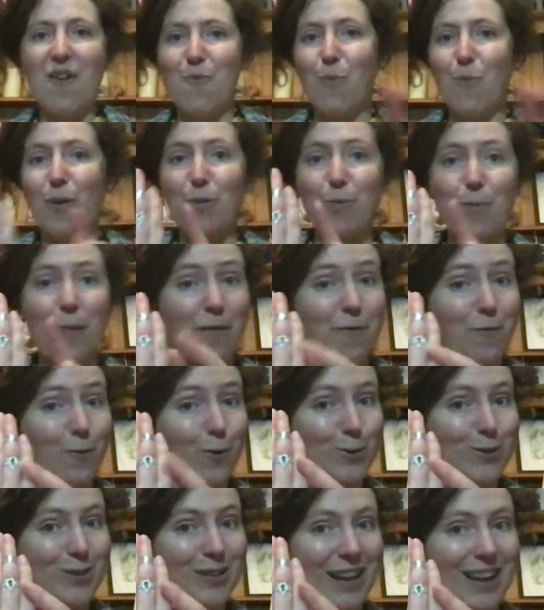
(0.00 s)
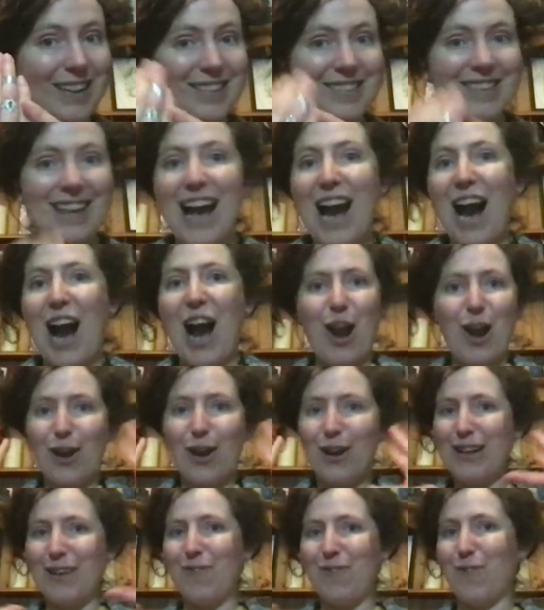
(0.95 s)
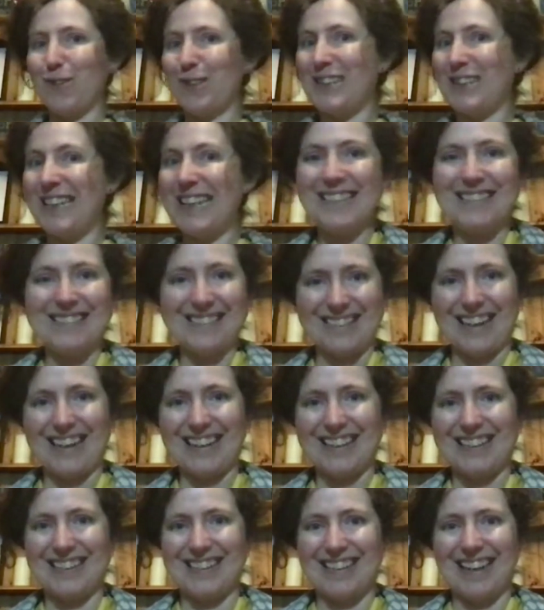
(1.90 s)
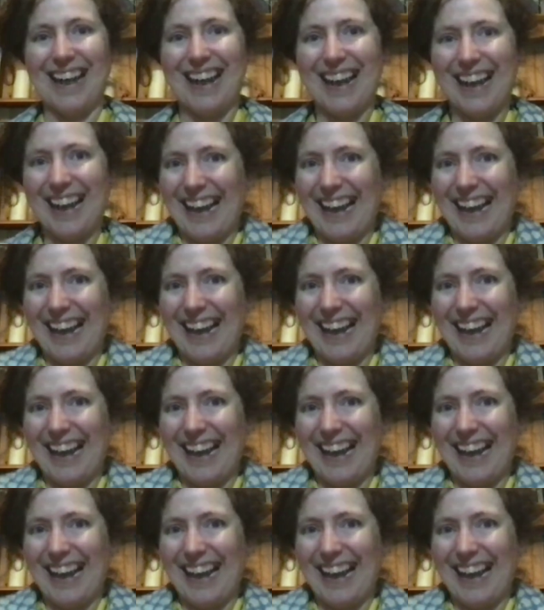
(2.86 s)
with my foresight, I only foresee disaster